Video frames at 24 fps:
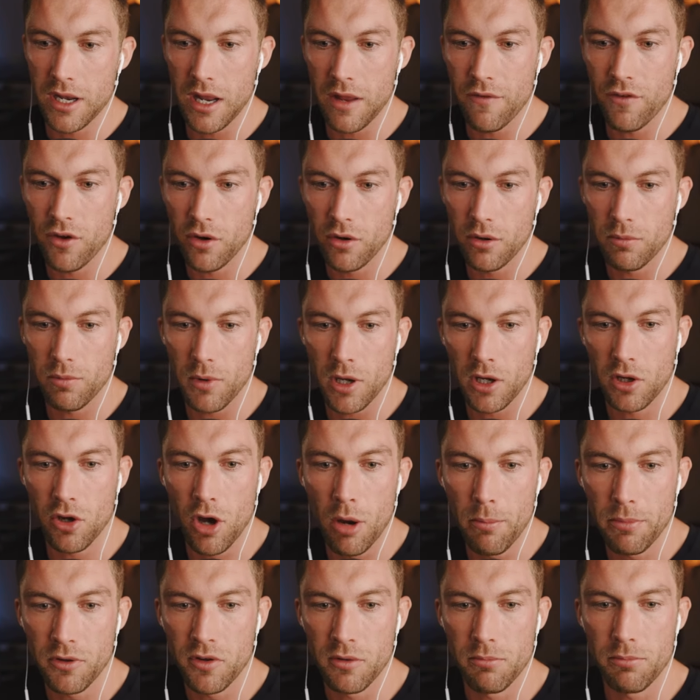if you're a
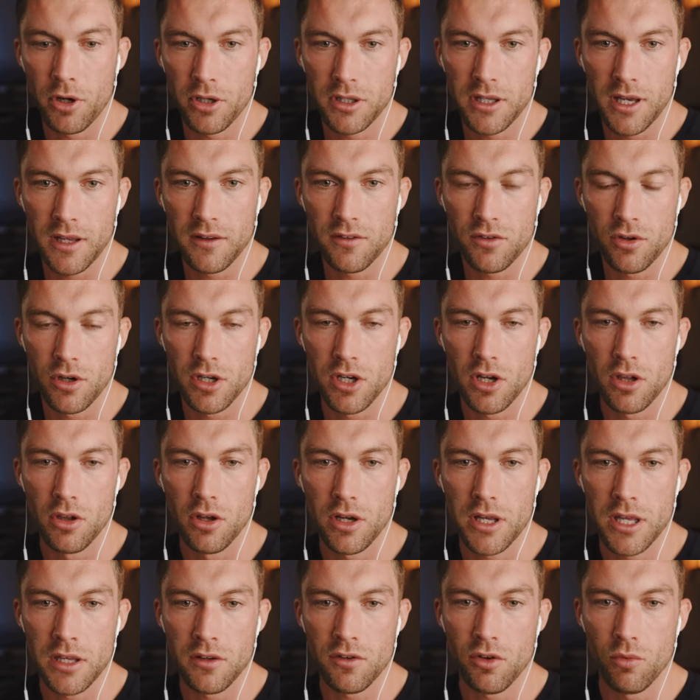competent podcaster and you're
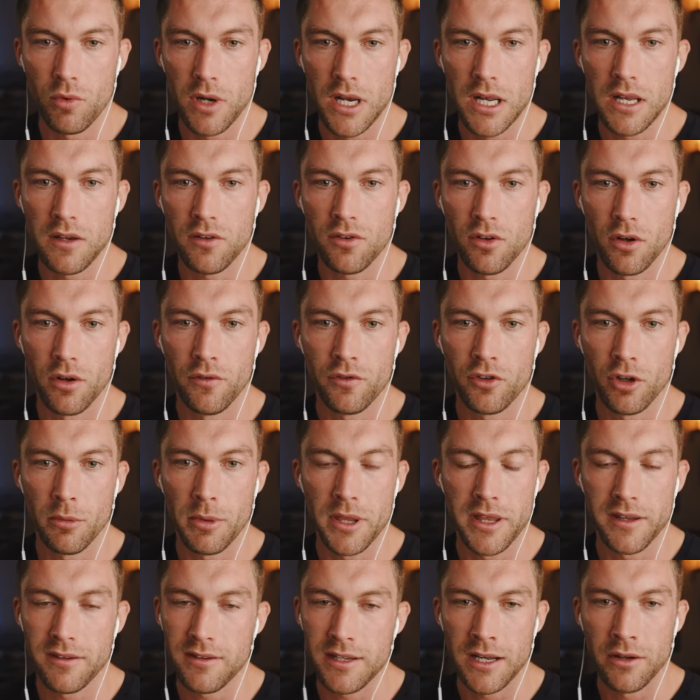looking to really sort of double
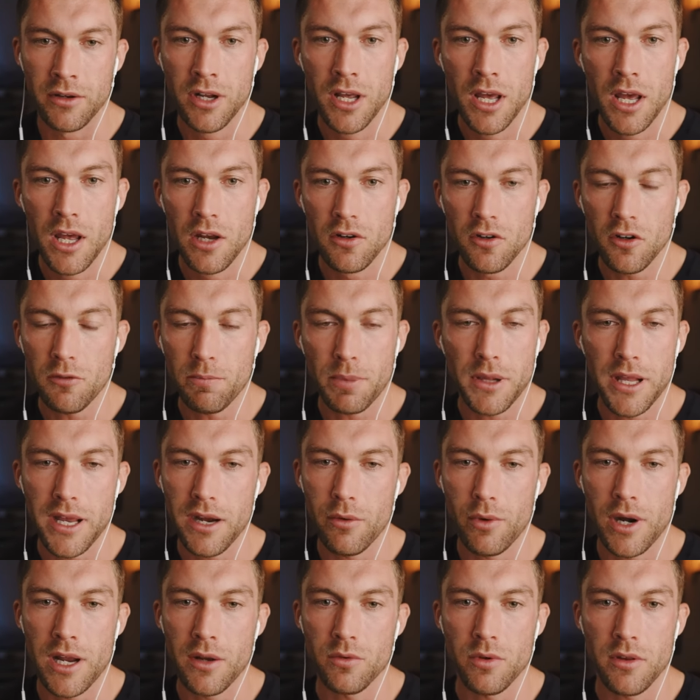this down, just play
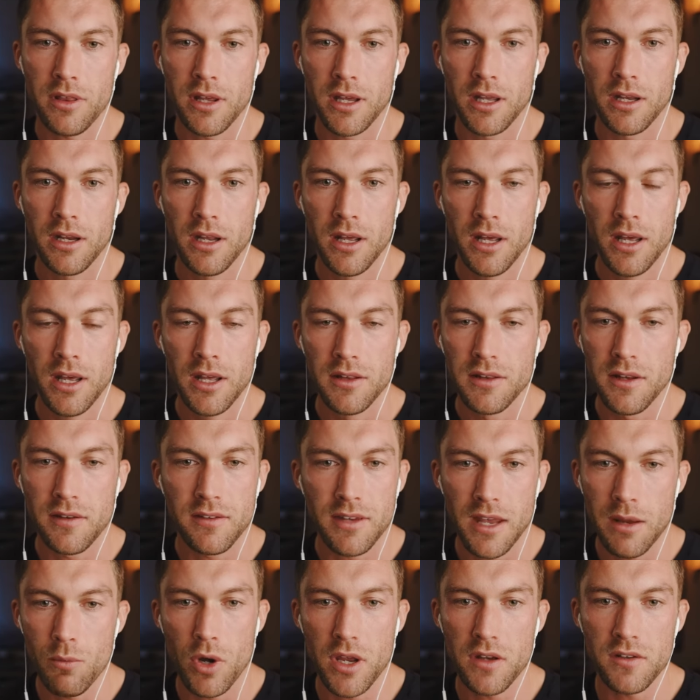around with it. The
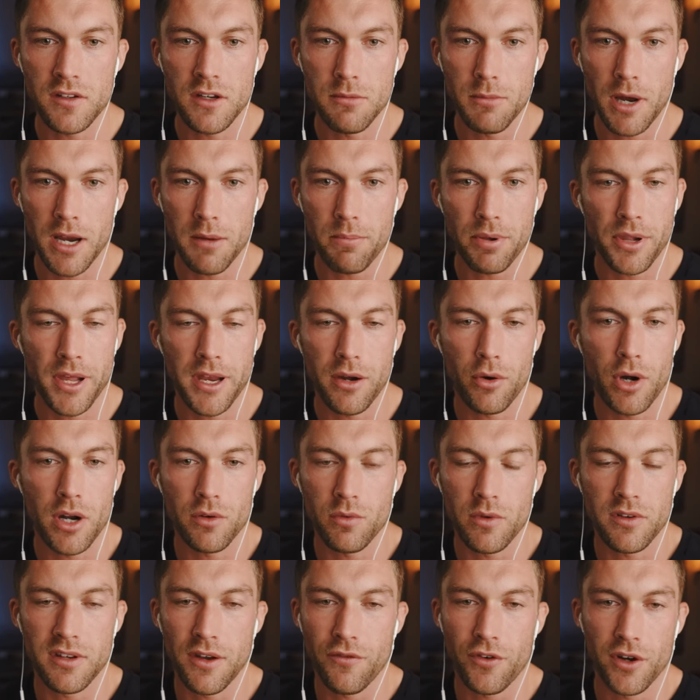same ways you might play around
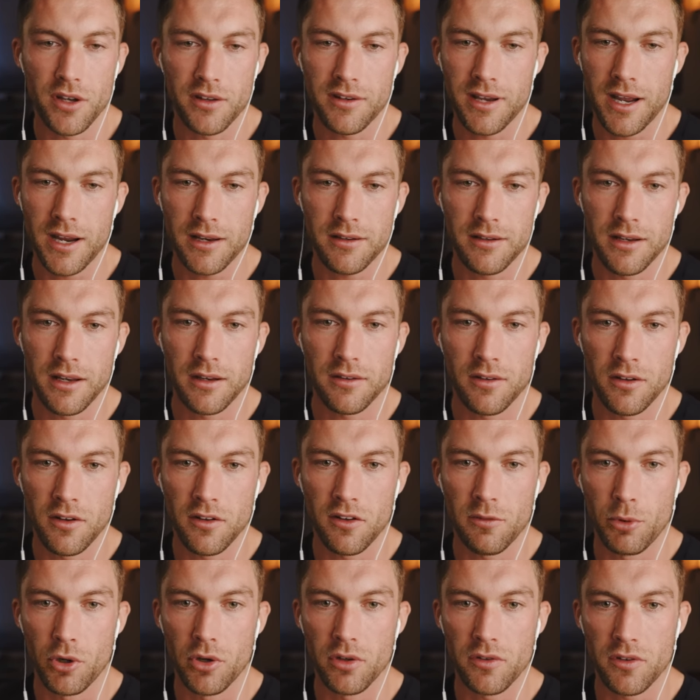with different tactics in a
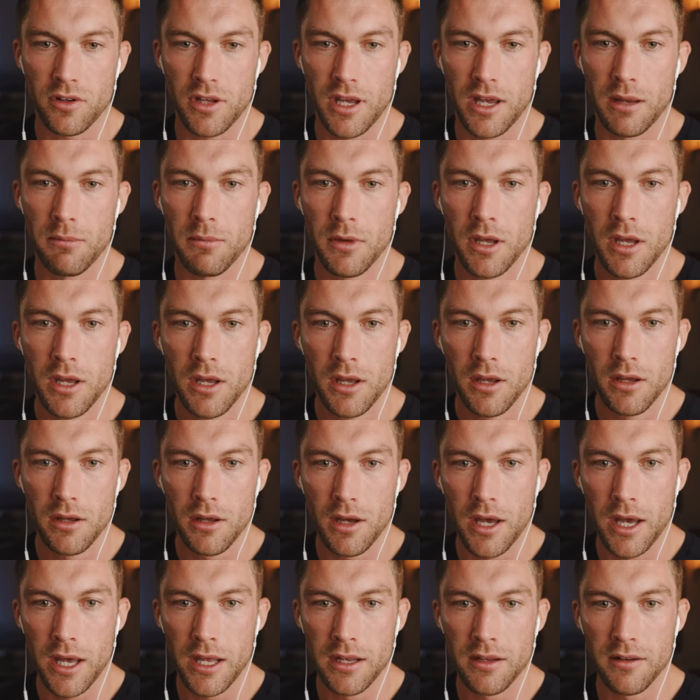sports game.
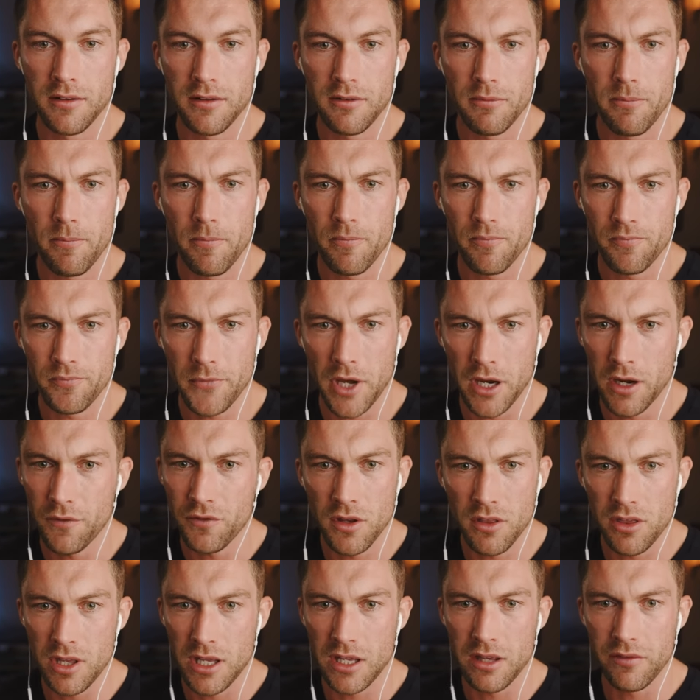And I
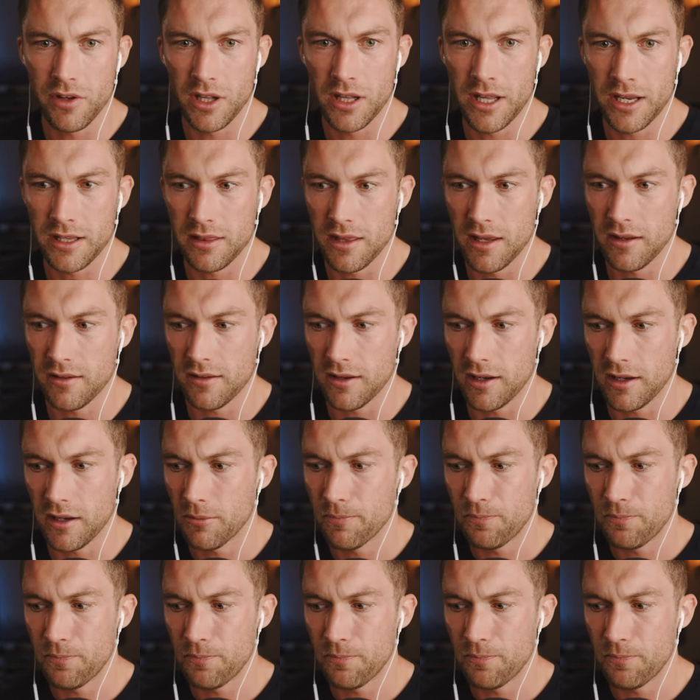often think of it like this like,